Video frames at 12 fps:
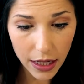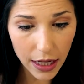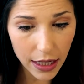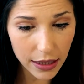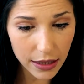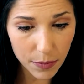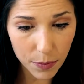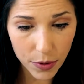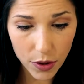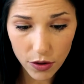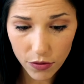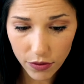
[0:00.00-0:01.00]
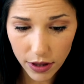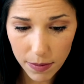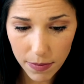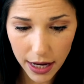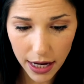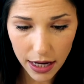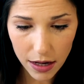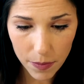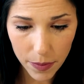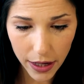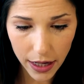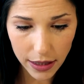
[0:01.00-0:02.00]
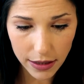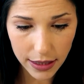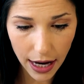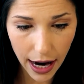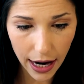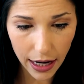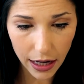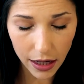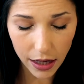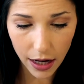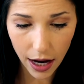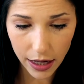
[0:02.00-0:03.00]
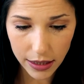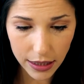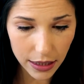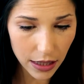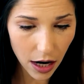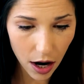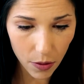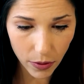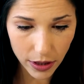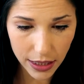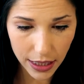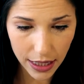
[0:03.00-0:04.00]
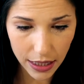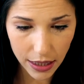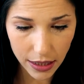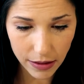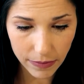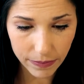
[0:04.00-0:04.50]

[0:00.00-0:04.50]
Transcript: It's beautifully made, but I did not want to get,